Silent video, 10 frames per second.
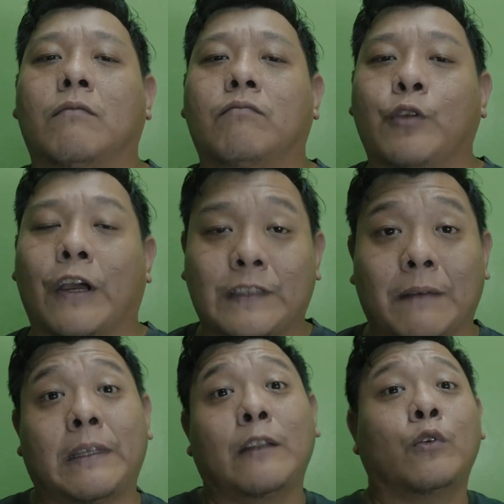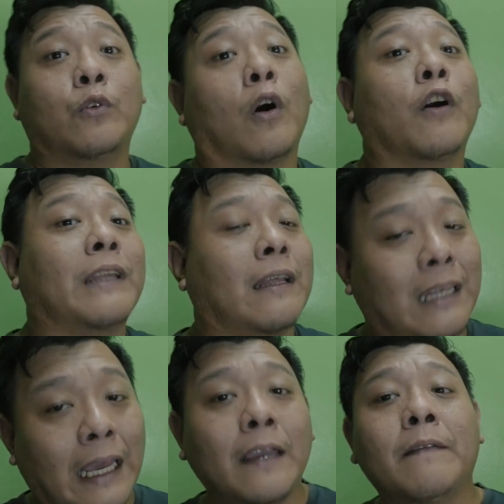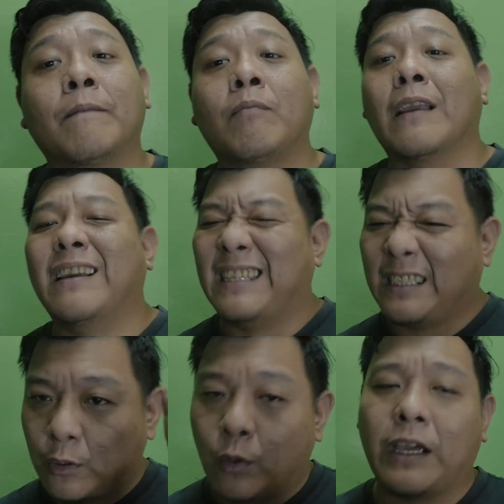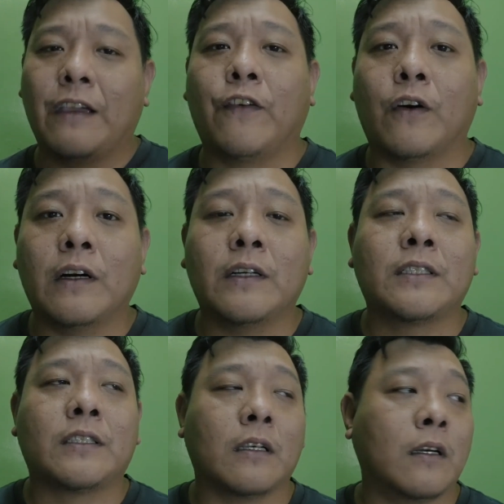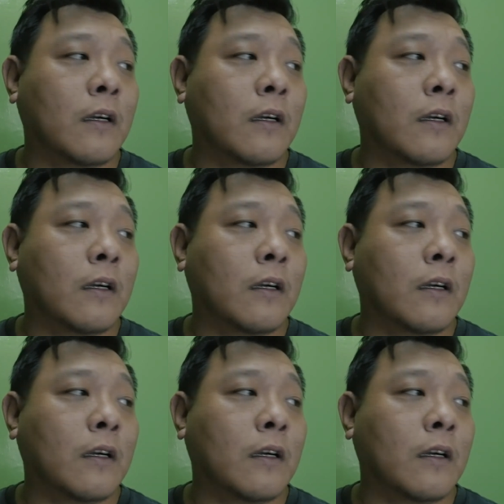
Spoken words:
you have something to do on that day. It's okay for us.